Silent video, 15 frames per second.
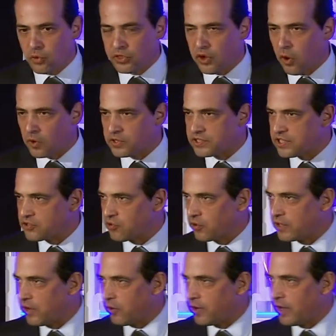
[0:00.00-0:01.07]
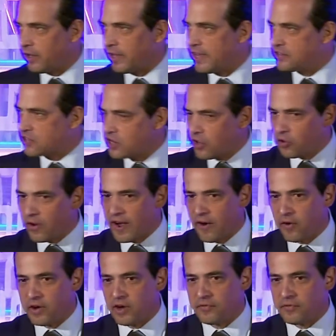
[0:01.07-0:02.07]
the Arts District here in LA is another area